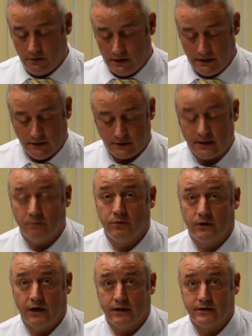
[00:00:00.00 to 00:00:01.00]
in the sample
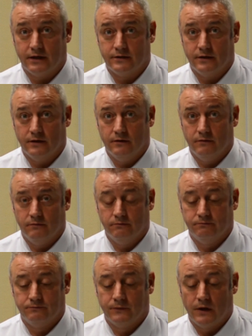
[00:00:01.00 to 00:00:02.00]
that I tested.
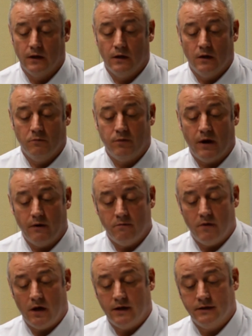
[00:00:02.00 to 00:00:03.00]
Bear in
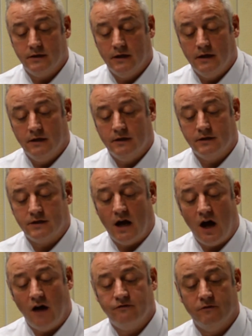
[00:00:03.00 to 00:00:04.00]
mind there's
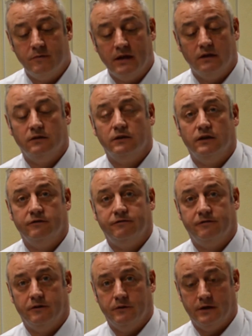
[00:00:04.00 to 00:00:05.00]
half a ml of
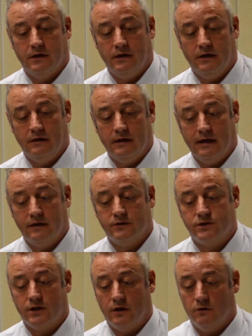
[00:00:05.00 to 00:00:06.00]
fluid in there,
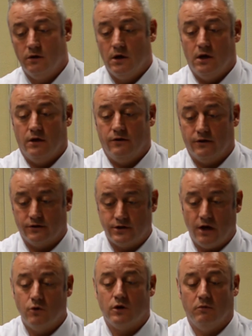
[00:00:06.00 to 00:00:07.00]
so the
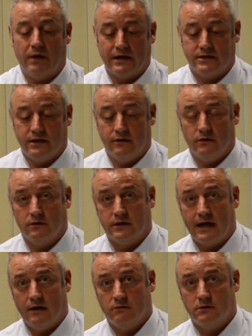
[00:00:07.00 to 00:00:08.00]
total bacterial
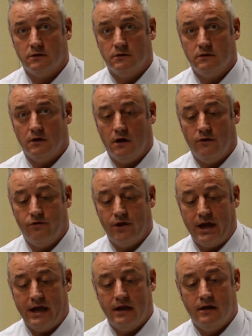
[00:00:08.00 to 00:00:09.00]
count on
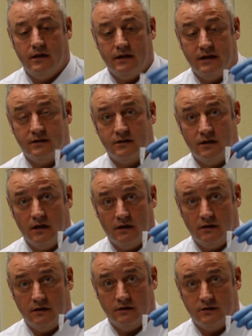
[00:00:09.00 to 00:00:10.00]
there is
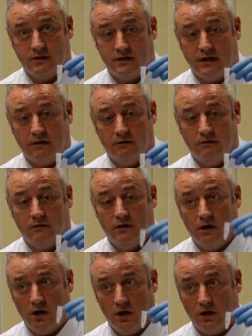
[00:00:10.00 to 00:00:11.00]
still
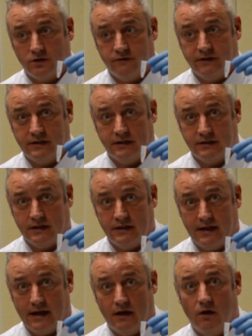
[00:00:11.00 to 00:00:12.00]
a lot of it is in
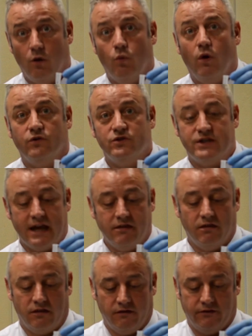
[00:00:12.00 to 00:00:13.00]
there.
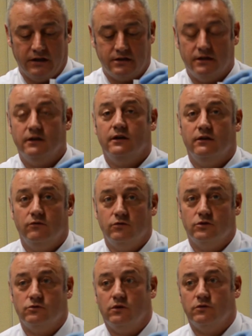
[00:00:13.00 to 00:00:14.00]
1/10 of it
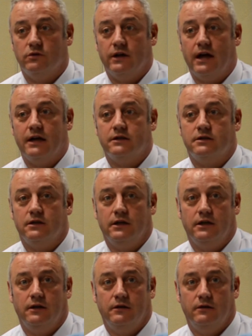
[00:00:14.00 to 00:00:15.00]
was what we
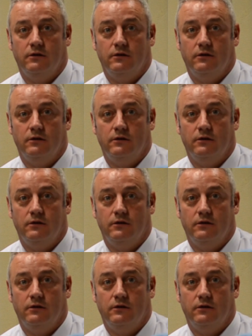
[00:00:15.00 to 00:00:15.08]
actually